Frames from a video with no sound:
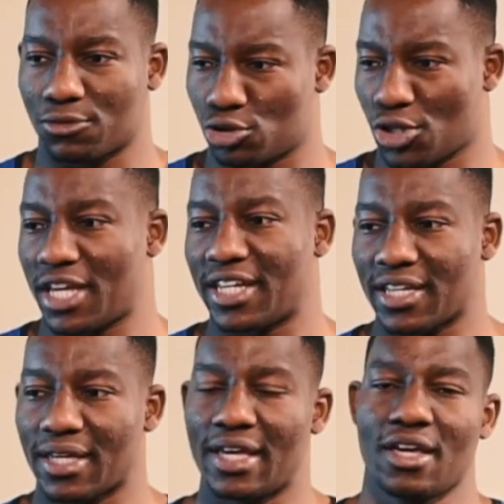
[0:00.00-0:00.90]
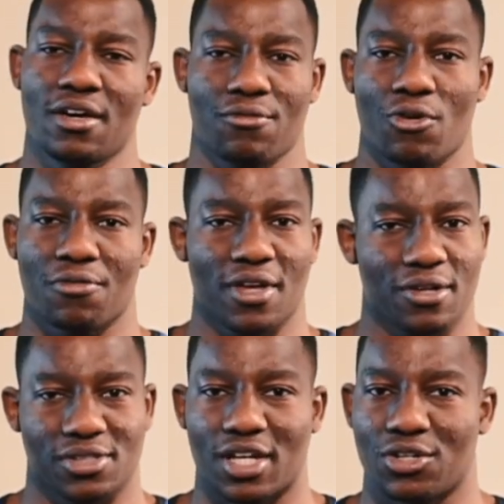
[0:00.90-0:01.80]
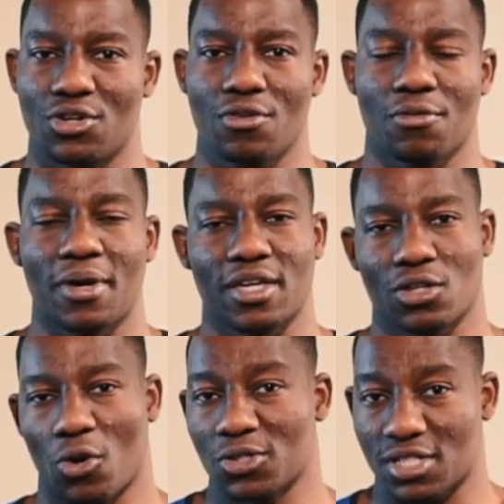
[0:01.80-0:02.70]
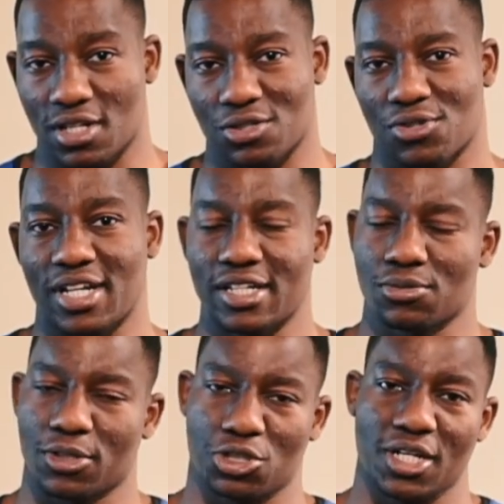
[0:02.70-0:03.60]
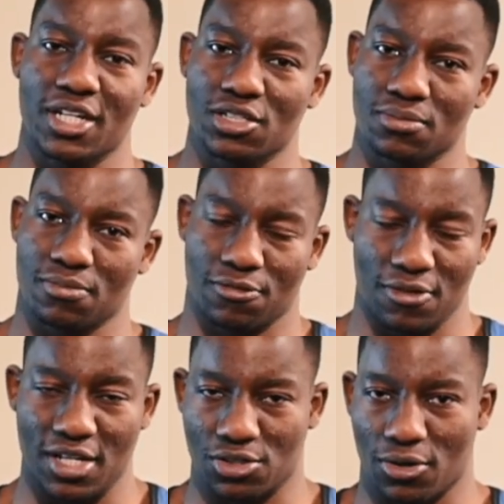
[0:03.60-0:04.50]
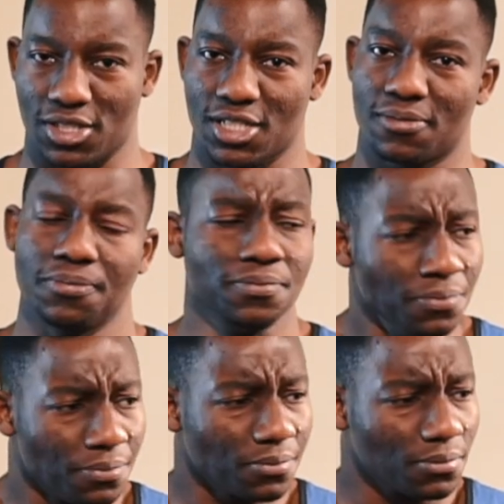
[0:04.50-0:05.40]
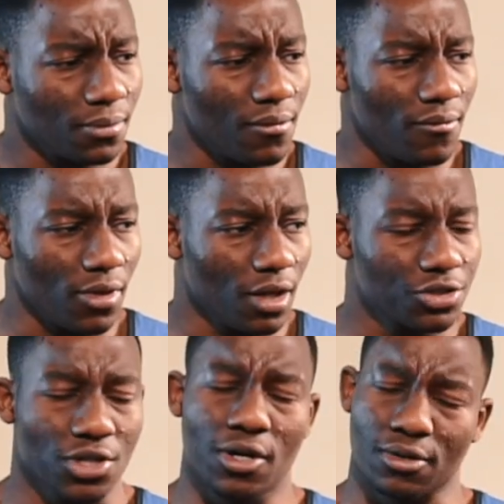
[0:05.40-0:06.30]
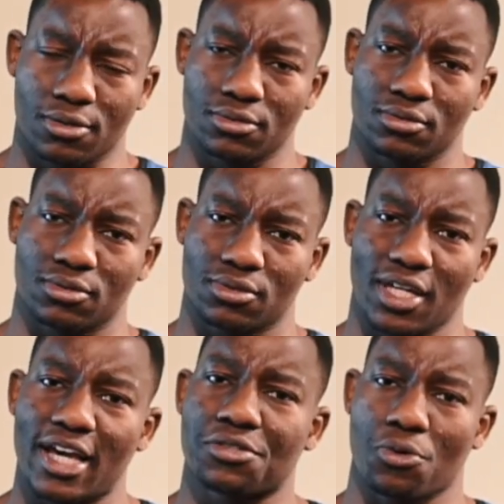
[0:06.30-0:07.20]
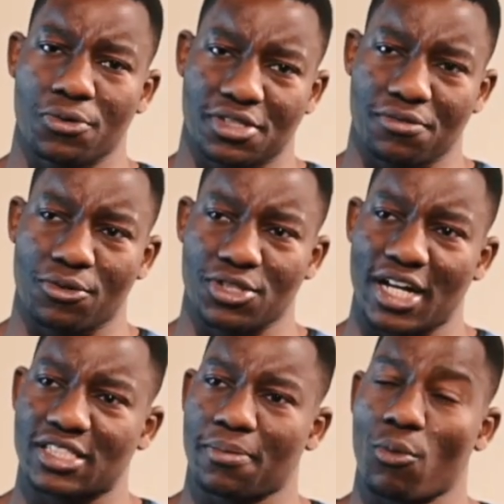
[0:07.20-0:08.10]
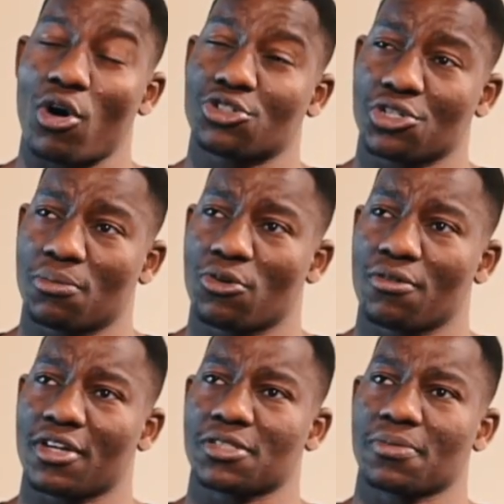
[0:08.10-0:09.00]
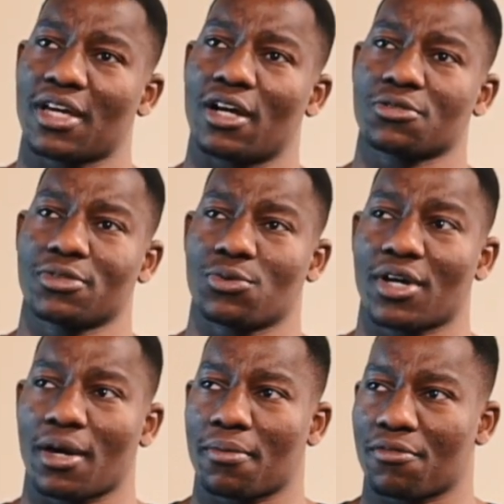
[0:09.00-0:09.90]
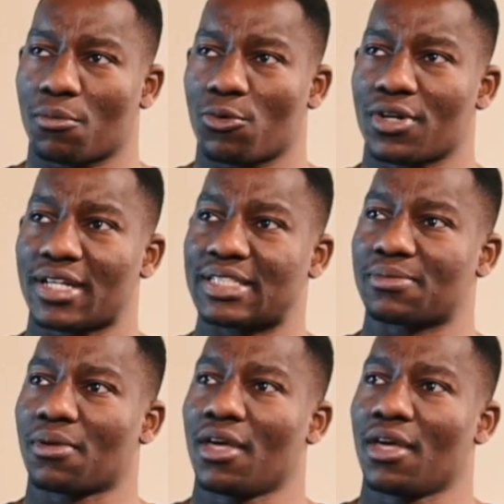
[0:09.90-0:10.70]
for training, for everything else that I do, for making the content that's related to my training, fitness content. So yeah, it's always difficult to answer, but what truly motivates me, allows me to wake up every morning, is